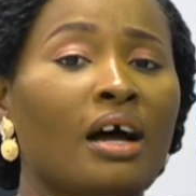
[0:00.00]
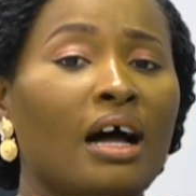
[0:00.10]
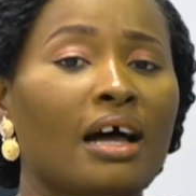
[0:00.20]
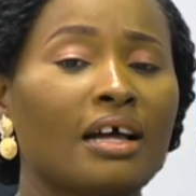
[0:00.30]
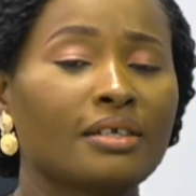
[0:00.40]

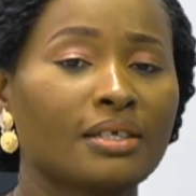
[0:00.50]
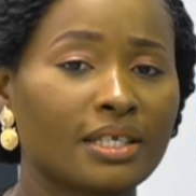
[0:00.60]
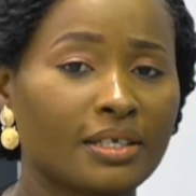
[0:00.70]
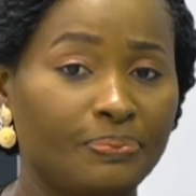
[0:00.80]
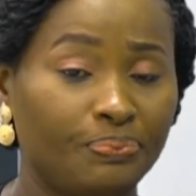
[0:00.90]
and
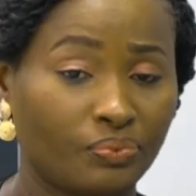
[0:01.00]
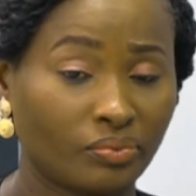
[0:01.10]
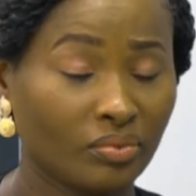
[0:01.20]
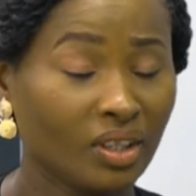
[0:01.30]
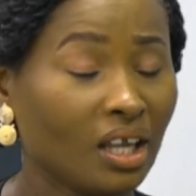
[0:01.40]

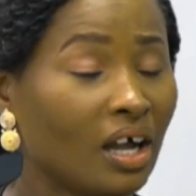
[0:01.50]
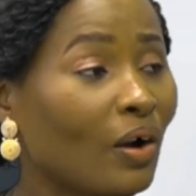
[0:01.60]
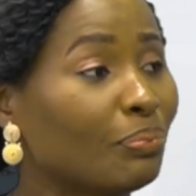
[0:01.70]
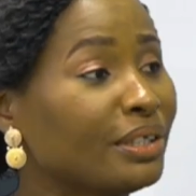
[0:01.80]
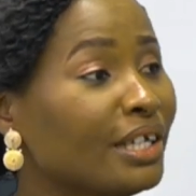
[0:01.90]

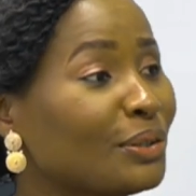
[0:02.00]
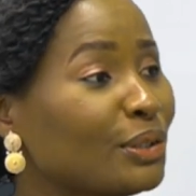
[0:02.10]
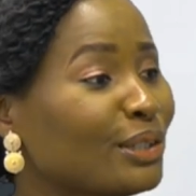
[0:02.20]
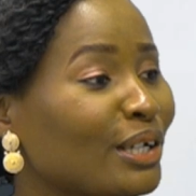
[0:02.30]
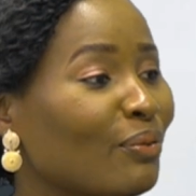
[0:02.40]
our
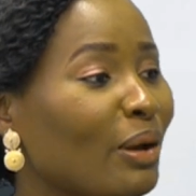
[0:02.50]
pediatrician.